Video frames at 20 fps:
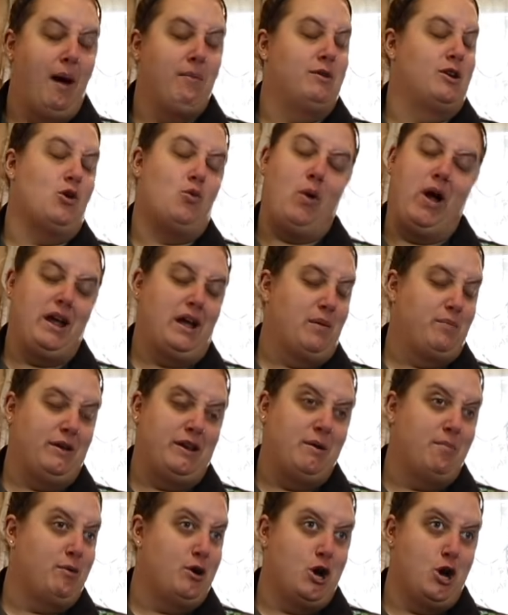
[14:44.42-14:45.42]
I'm gonna wake up
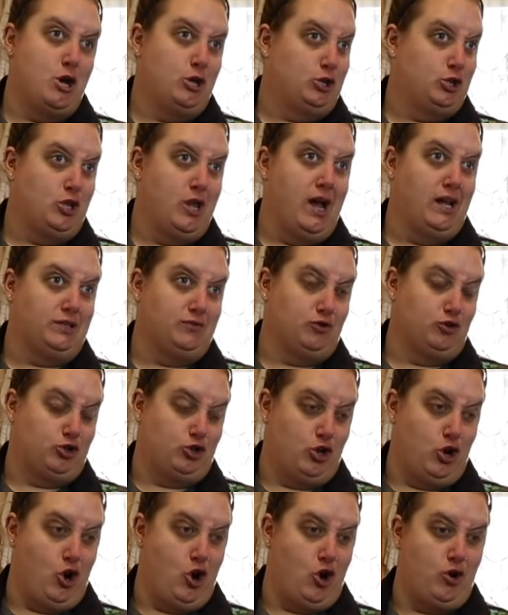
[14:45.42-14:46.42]
in a bush, that's for
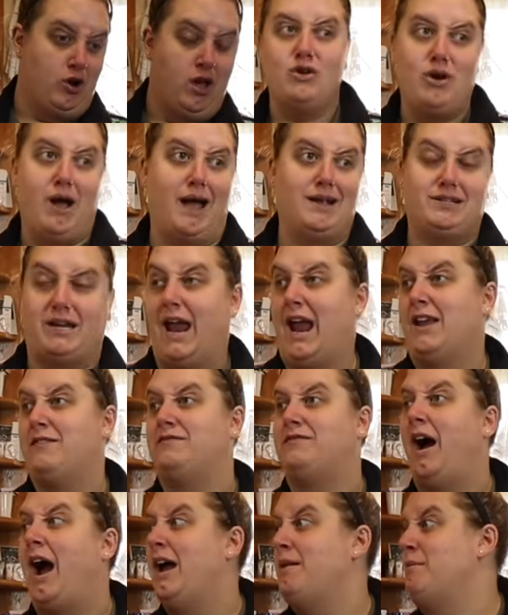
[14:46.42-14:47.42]
sure. You guys can't
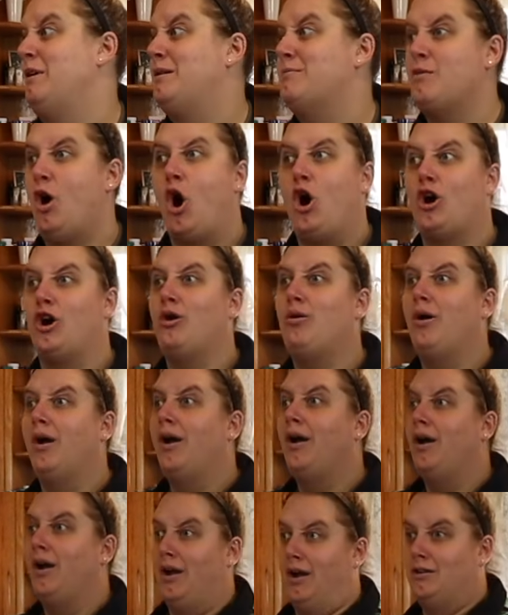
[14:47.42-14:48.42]
find me tomorrow.
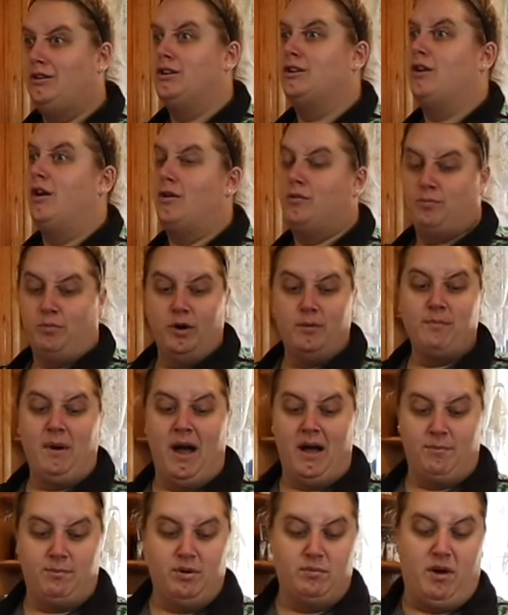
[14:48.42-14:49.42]
You know, put
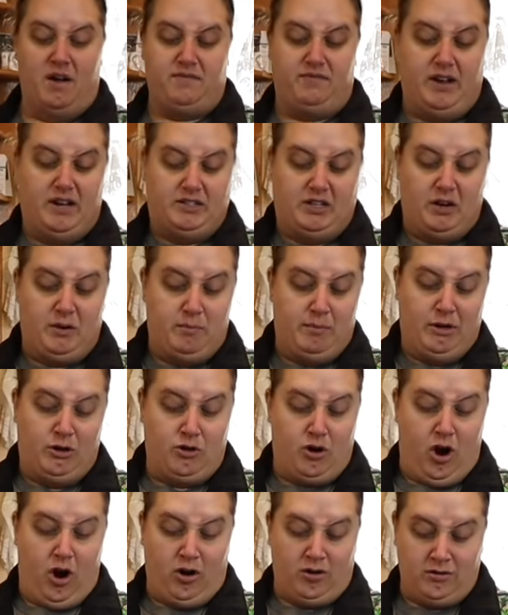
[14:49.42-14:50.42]
my put my face on a
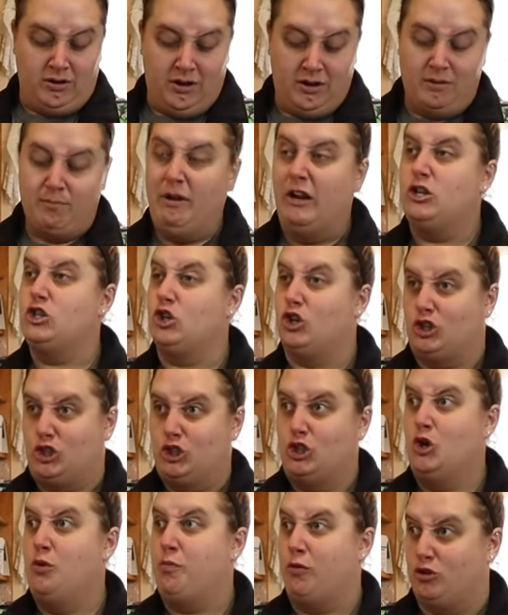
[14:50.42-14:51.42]
milk carton. Make sure it's
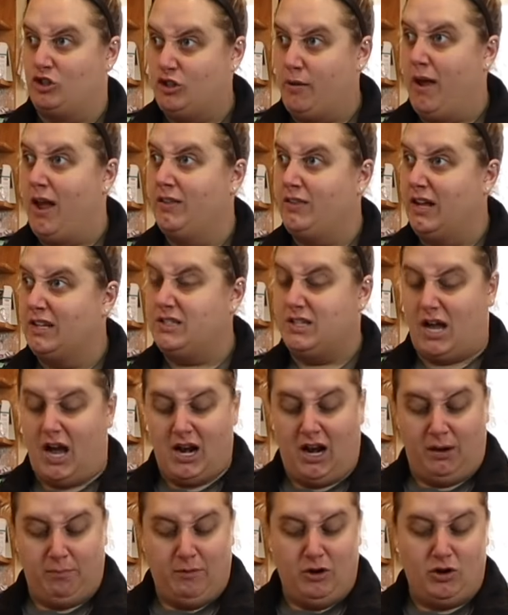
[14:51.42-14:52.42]
2%. That's the
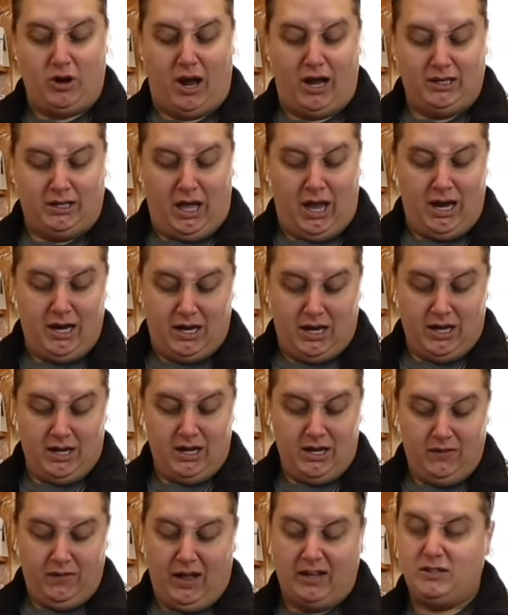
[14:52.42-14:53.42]
kind of milk I like.
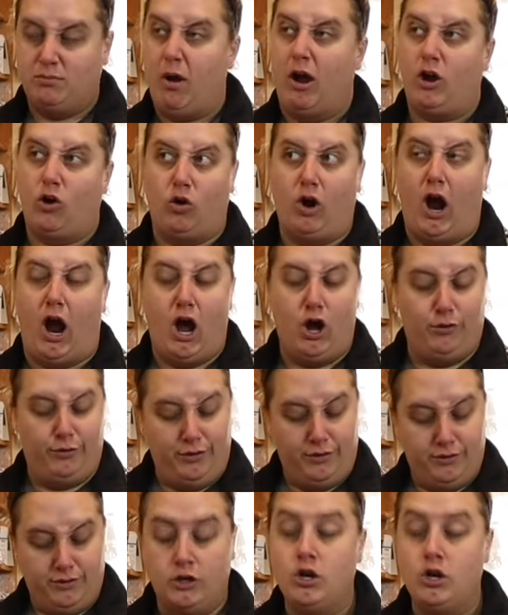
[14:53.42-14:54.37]
That's my crowd.